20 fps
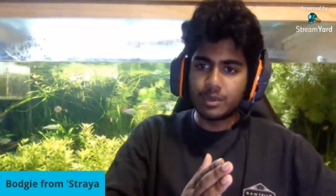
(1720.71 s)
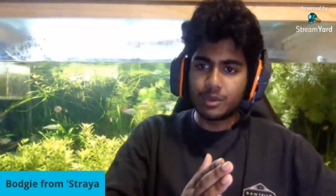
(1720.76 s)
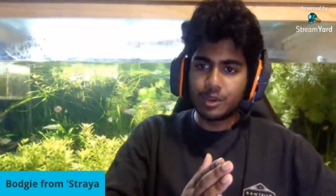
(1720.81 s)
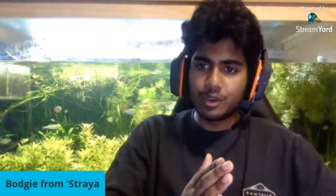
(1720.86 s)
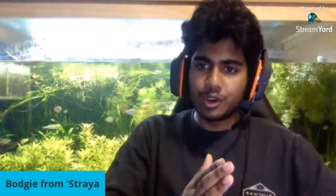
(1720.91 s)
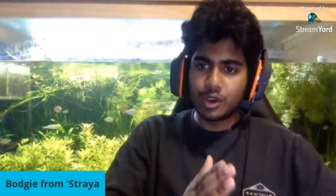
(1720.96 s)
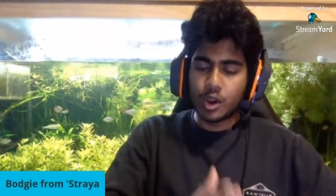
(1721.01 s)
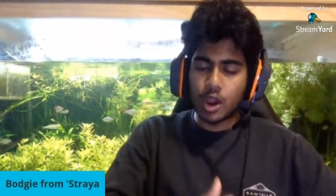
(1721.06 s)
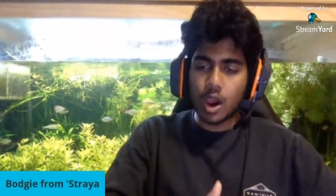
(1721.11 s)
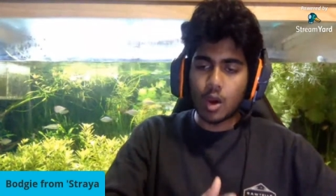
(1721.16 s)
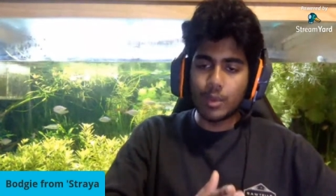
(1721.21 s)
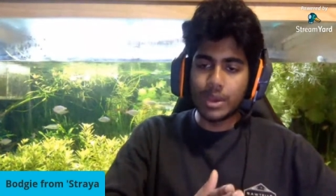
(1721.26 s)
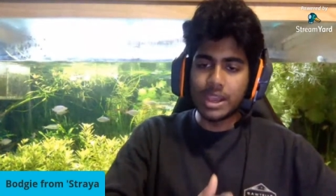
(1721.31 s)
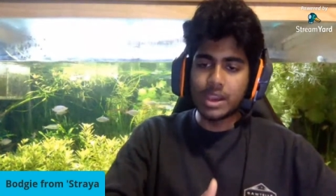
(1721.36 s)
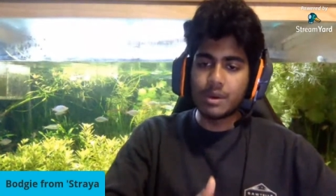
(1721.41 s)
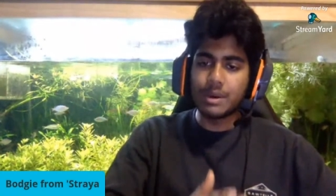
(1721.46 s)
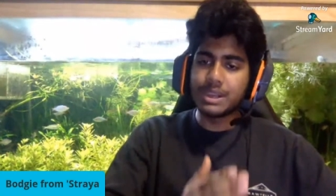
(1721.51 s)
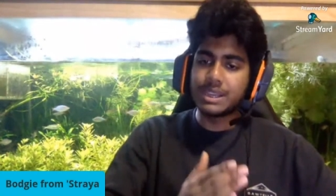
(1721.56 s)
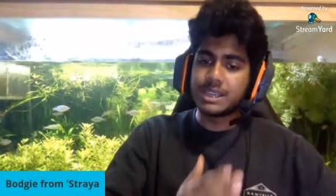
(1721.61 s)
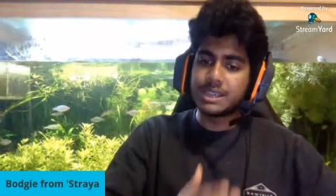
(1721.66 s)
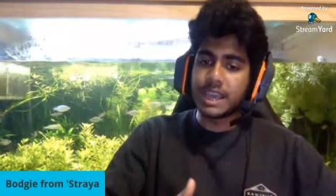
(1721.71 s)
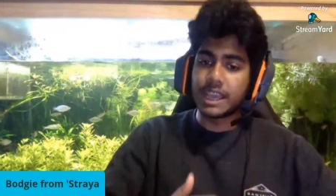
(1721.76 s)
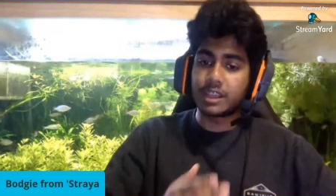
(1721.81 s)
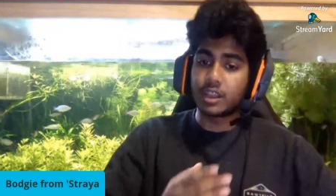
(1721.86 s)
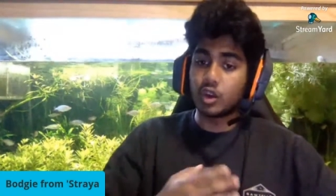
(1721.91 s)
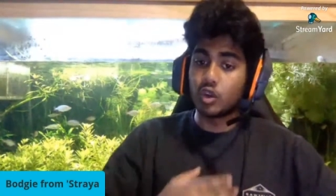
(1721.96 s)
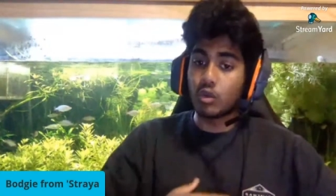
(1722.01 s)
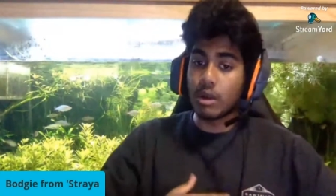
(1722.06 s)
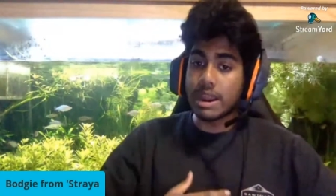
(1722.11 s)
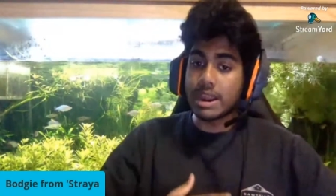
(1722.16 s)
you know, are we going to take the
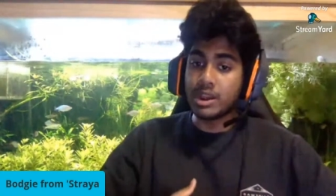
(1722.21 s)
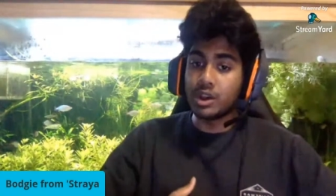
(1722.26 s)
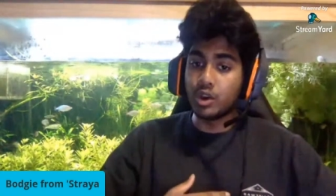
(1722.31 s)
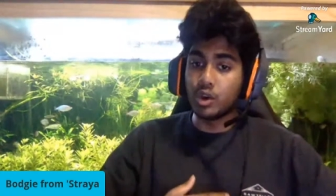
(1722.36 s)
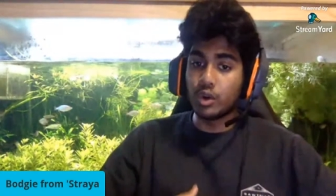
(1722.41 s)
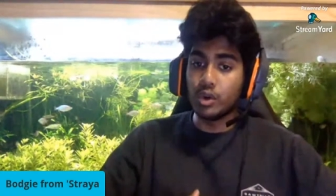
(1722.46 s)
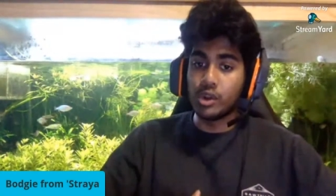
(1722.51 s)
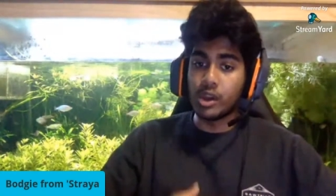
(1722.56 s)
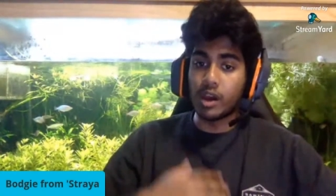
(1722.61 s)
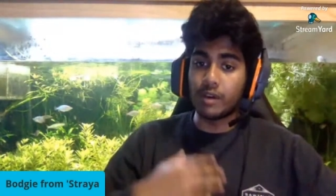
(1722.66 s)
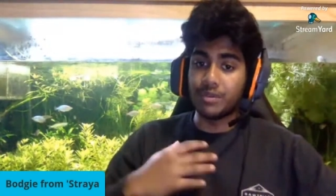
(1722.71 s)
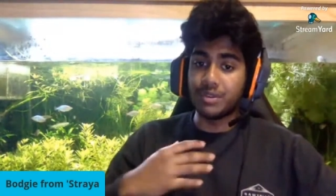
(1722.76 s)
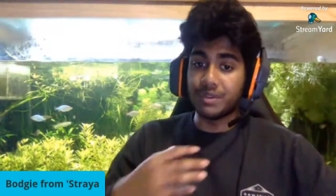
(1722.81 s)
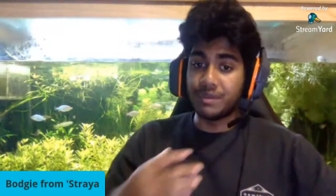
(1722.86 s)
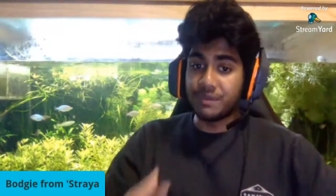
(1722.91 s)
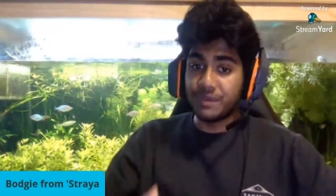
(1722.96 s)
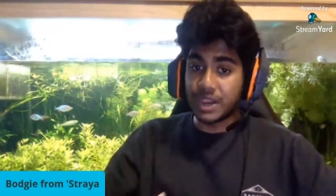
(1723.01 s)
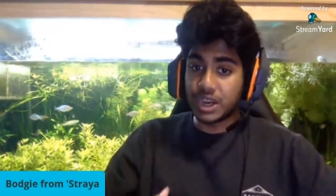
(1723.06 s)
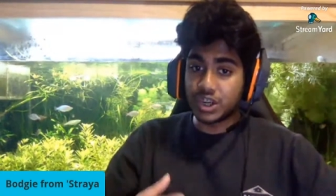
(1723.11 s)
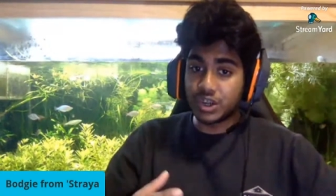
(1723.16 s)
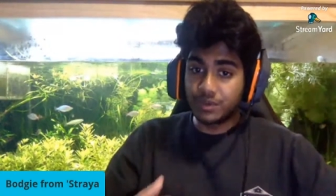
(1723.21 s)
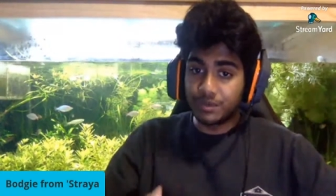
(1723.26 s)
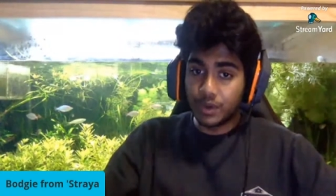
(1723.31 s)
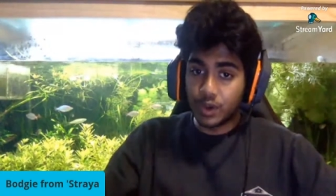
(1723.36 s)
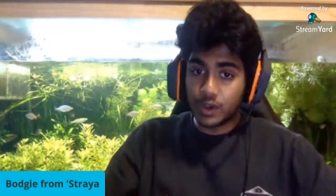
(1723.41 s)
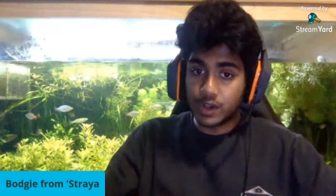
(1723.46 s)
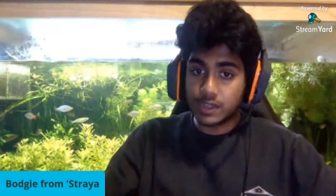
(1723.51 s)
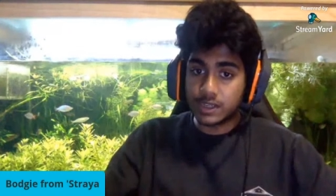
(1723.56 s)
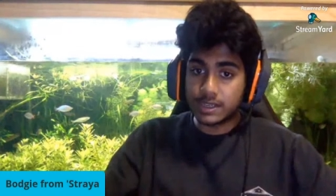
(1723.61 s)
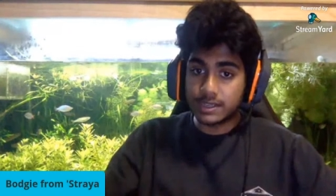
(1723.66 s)
greater good of the fish
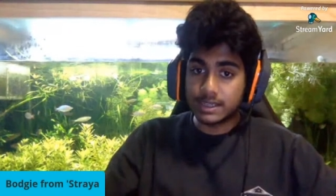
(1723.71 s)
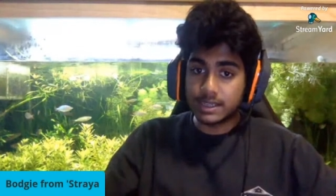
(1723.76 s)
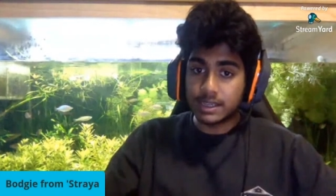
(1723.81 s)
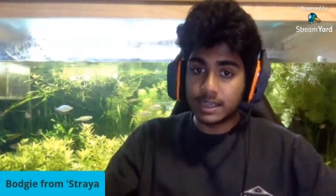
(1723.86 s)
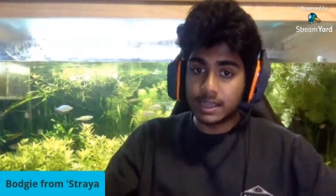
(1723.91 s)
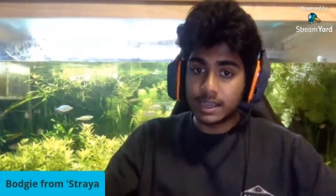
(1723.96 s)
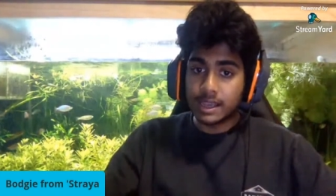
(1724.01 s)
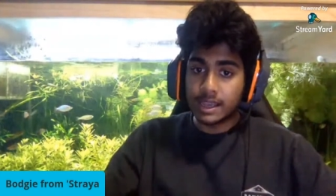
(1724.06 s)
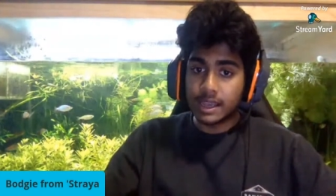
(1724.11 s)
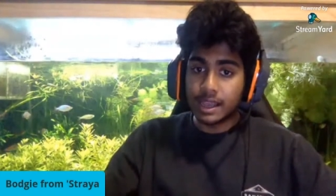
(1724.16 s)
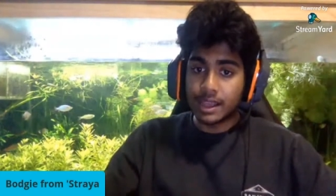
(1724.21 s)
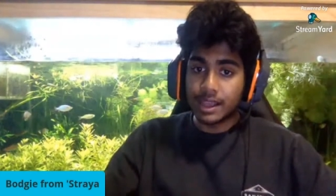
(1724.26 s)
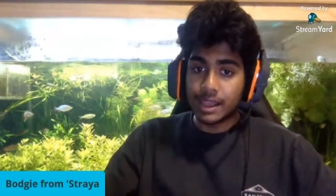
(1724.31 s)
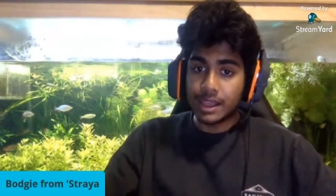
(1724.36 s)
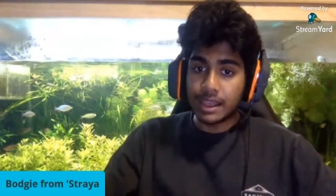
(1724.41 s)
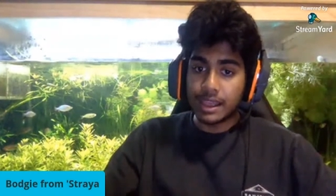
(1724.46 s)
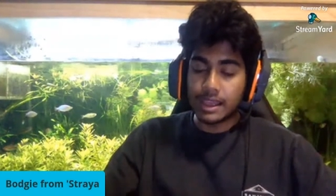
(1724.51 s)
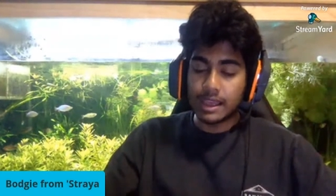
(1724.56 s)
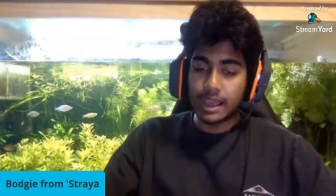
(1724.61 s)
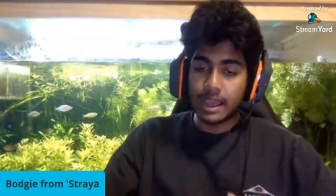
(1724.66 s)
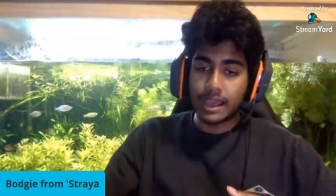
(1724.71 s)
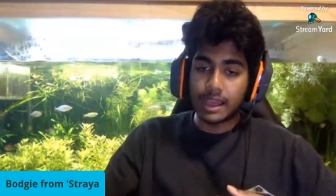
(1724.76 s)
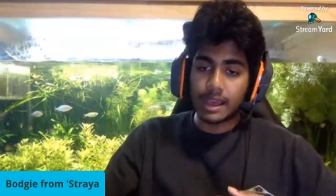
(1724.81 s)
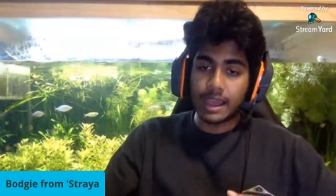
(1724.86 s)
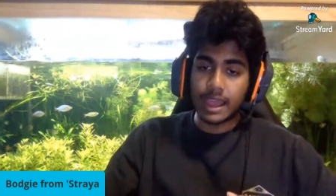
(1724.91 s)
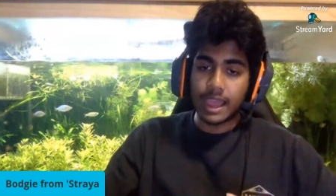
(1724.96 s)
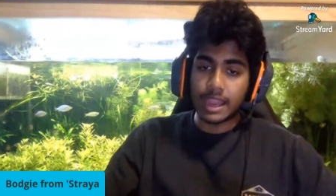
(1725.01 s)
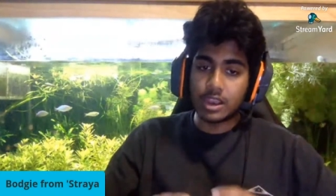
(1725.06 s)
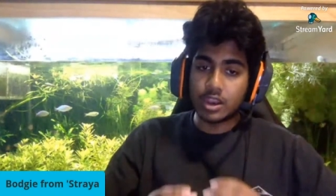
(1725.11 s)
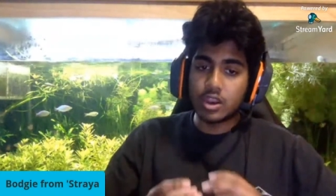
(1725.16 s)
first uh,
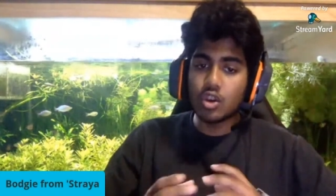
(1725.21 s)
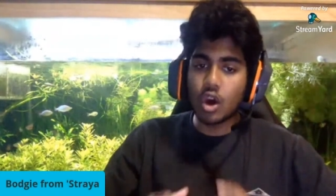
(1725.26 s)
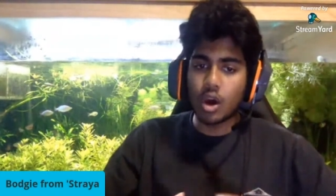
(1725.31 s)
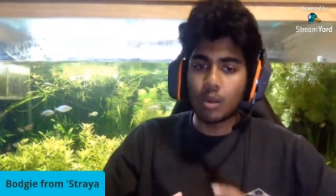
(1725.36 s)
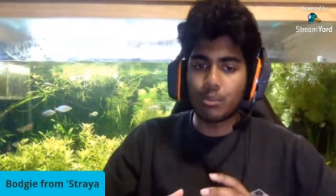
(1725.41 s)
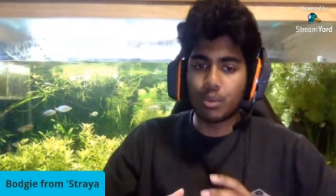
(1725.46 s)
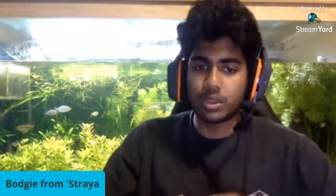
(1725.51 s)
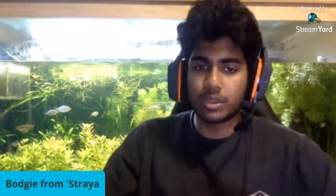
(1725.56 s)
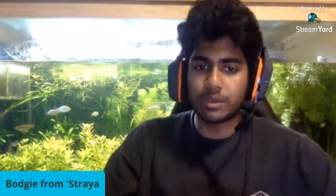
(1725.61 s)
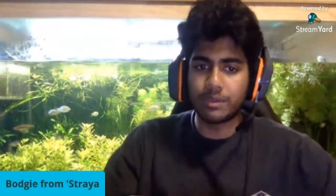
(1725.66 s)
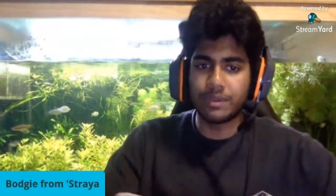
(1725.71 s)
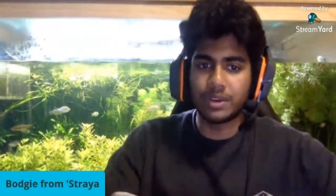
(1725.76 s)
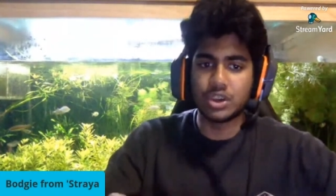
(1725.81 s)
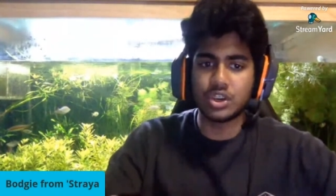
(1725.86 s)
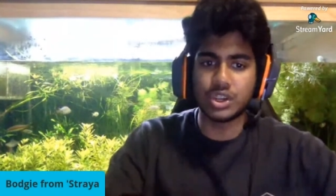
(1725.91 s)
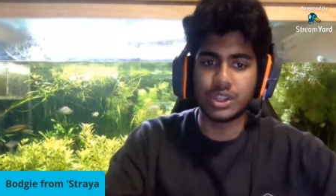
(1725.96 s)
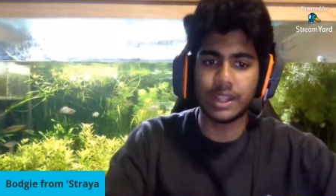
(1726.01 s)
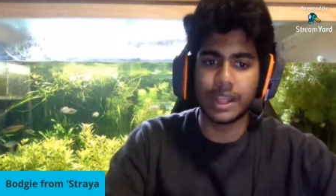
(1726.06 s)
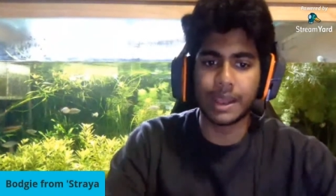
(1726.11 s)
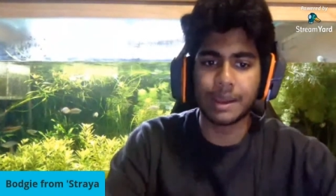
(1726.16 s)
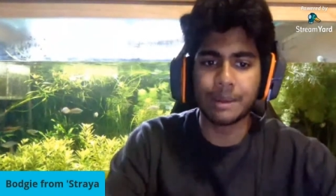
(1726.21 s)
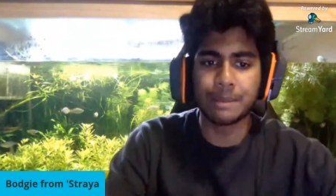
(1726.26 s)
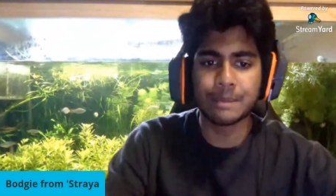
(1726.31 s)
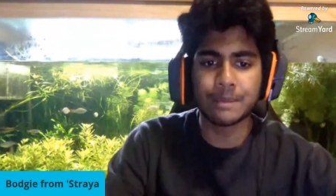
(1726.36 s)
and not put the fish in there?